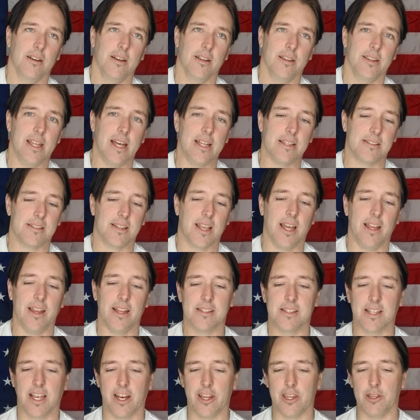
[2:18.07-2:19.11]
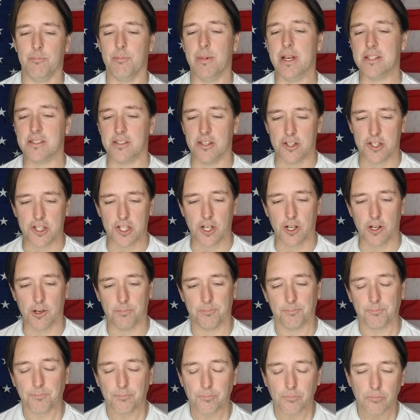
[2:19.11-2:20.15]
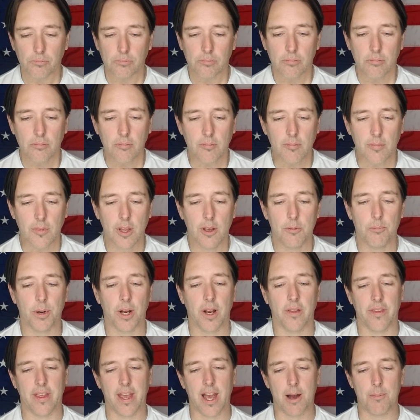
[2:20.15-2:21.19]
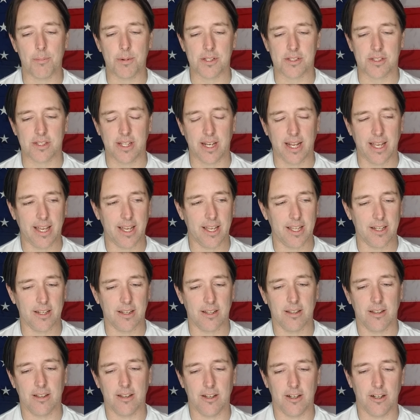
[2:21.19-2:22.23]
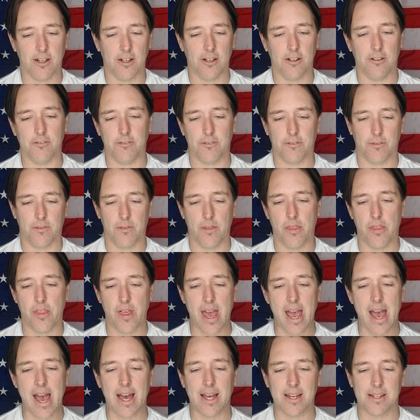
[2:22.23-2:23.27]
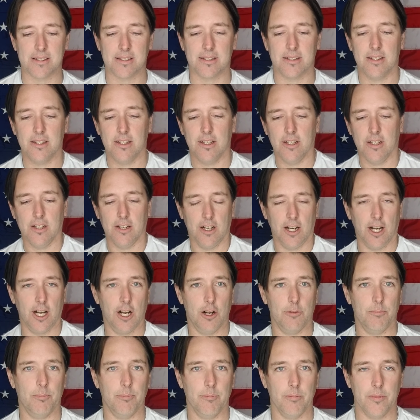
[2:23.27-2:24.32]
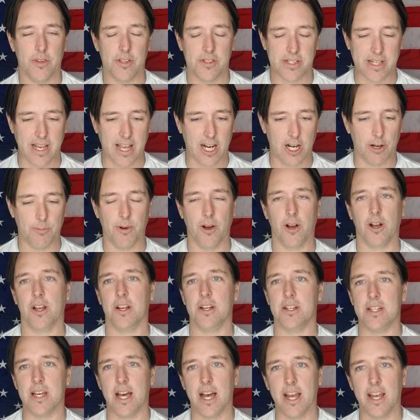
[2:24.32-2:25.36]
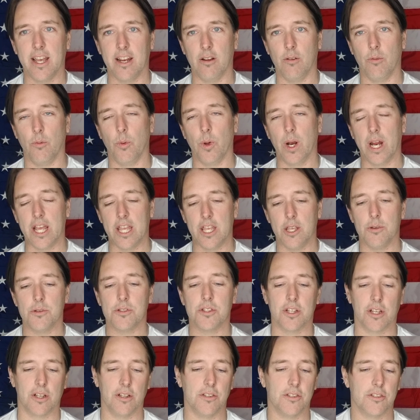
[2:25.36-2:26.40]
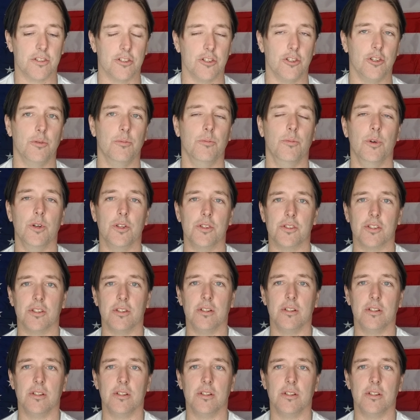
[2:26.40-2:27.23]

that's kind of the message here. But on the opposite end of that, the standard American diet and what I used to consume was